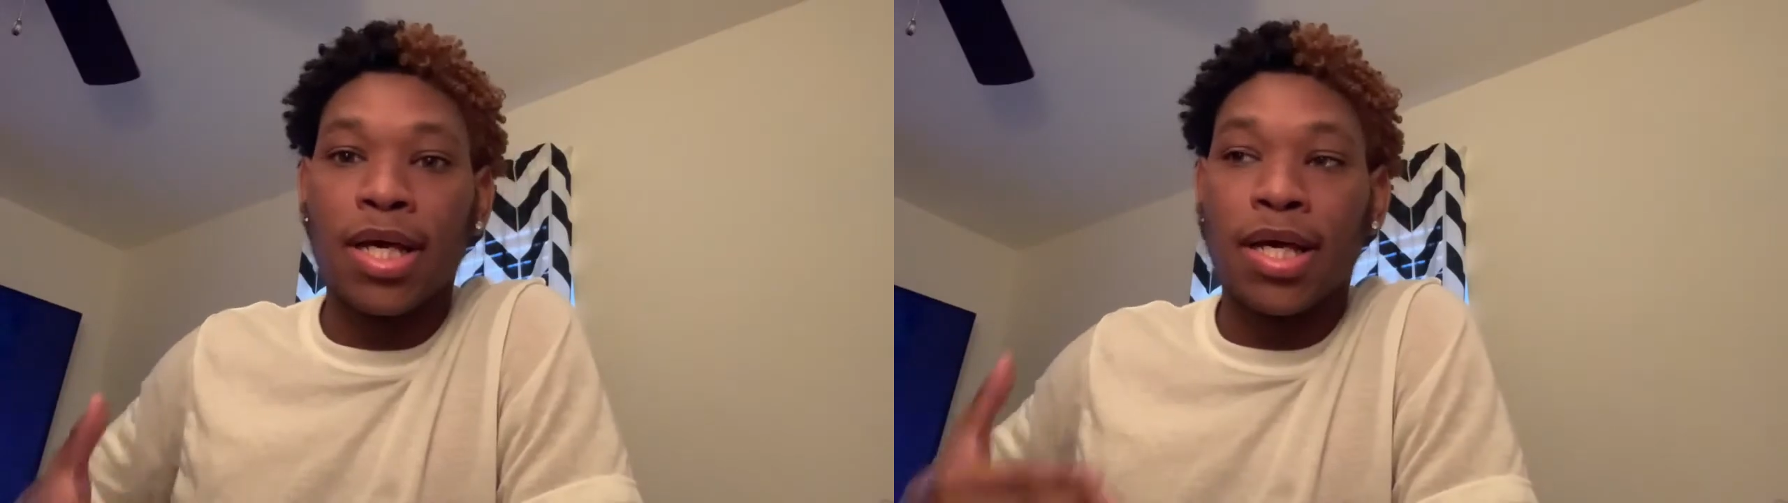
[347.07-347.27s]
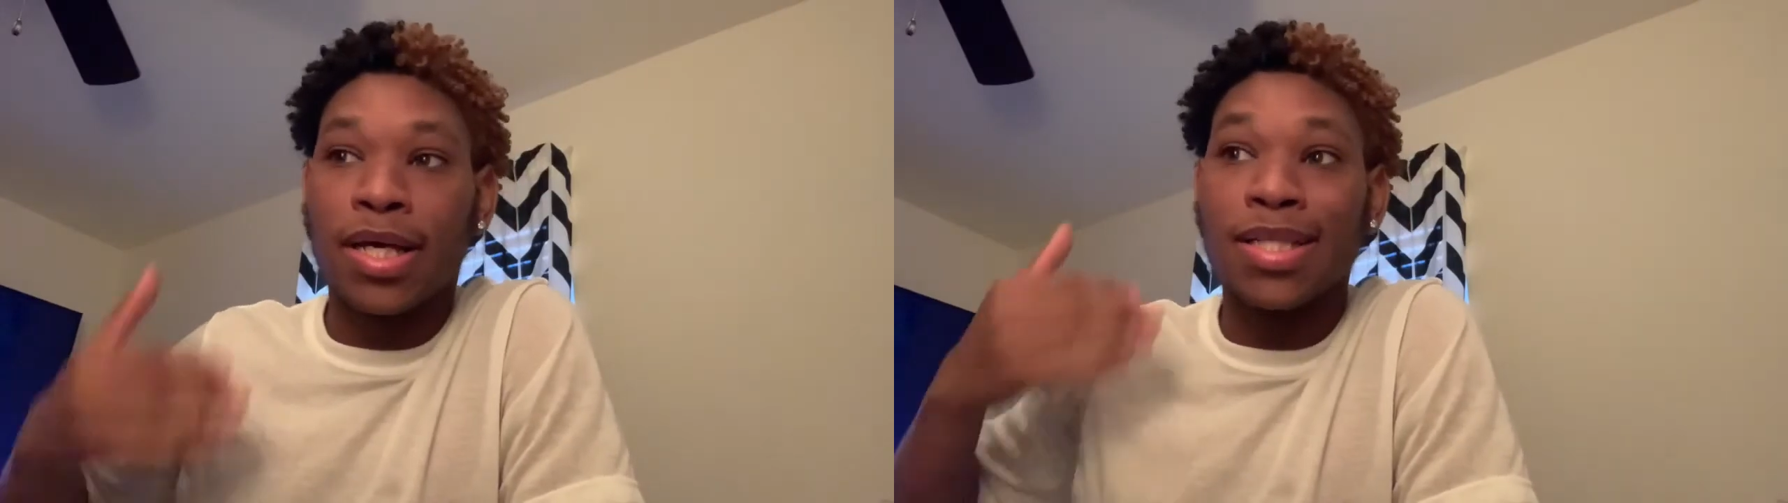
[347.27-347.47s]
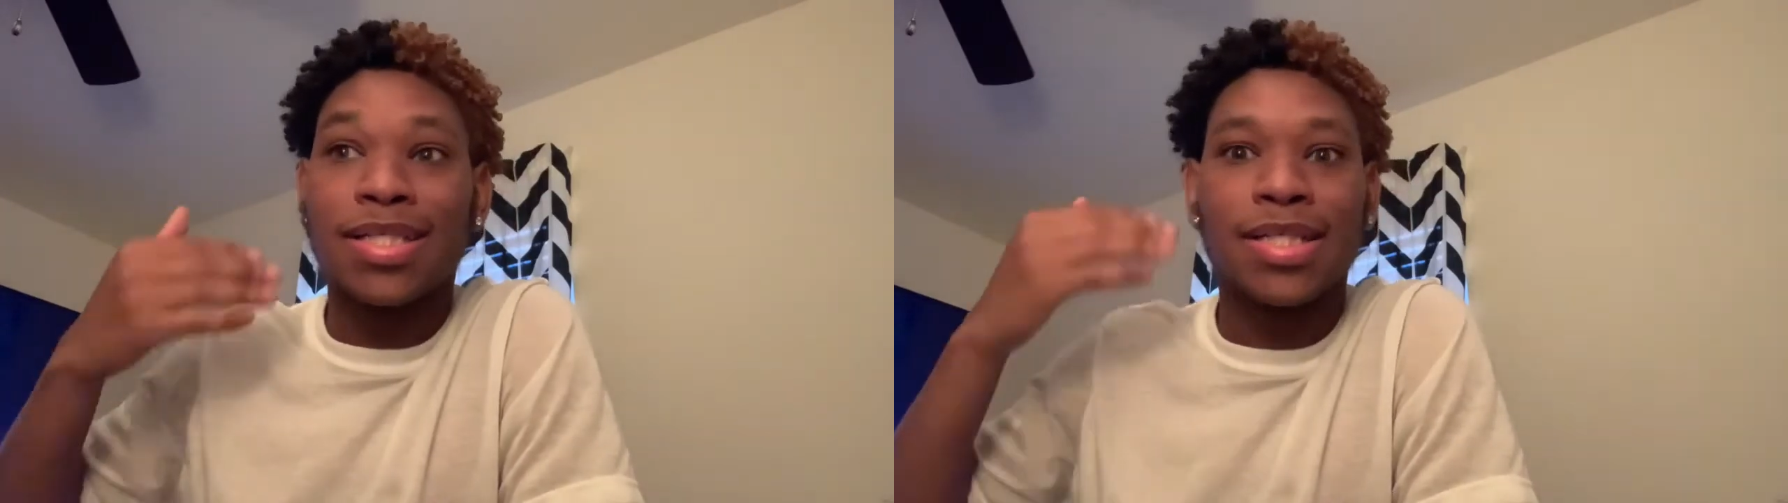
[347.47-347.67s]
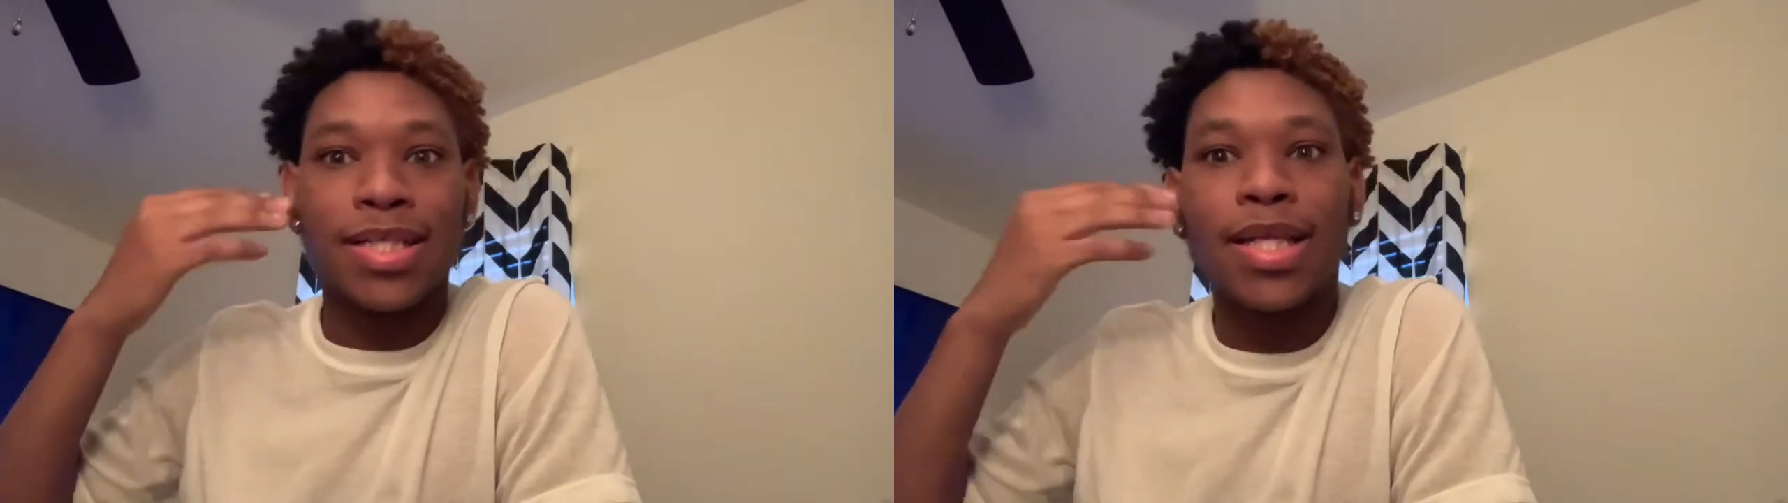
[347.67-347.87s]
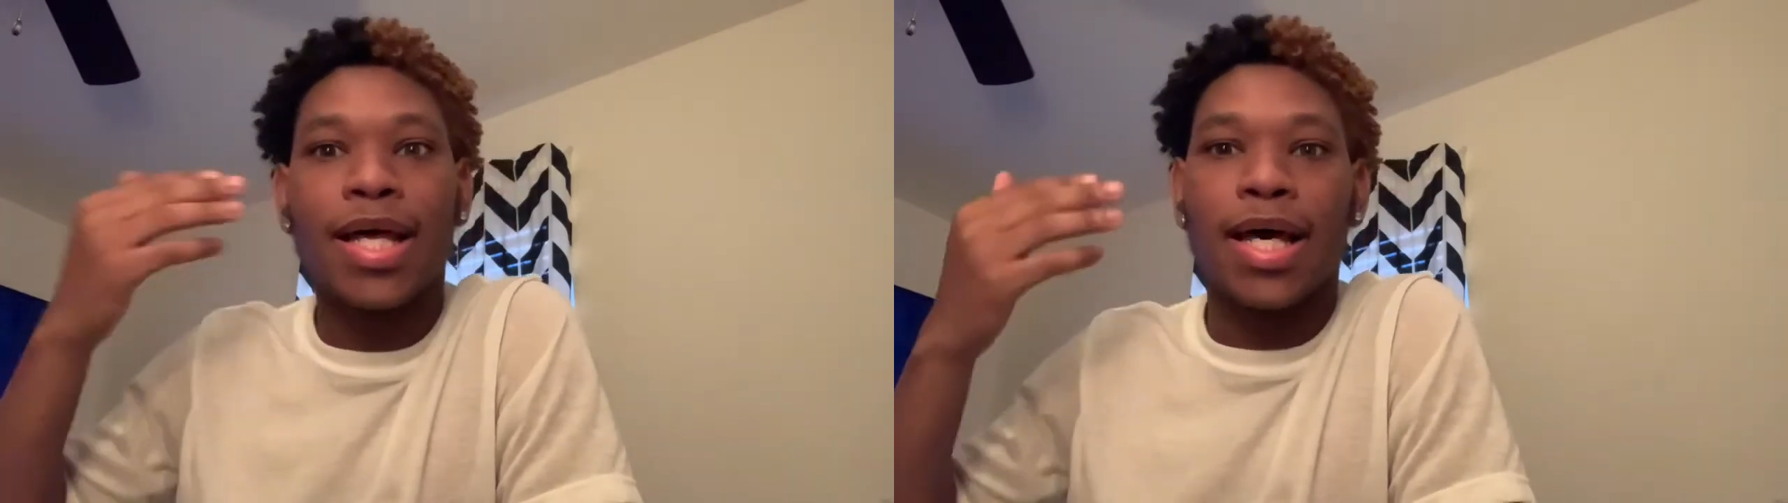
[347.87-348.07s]
can see
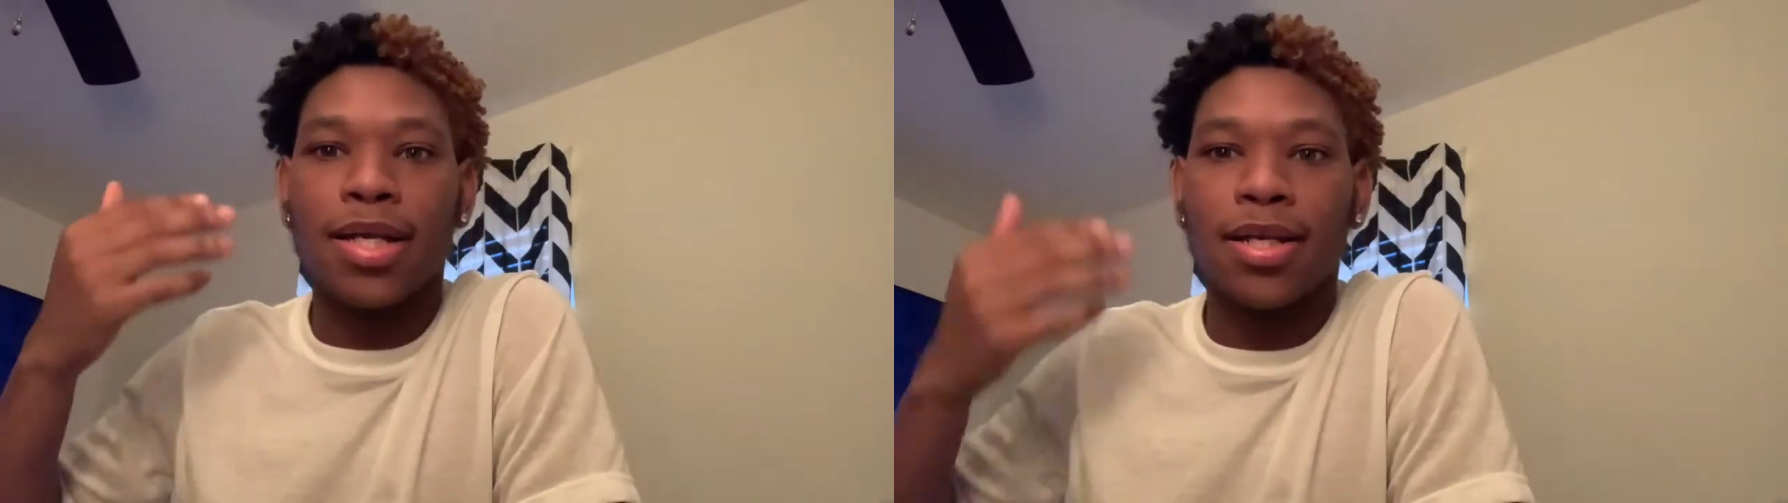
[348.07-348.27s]
that.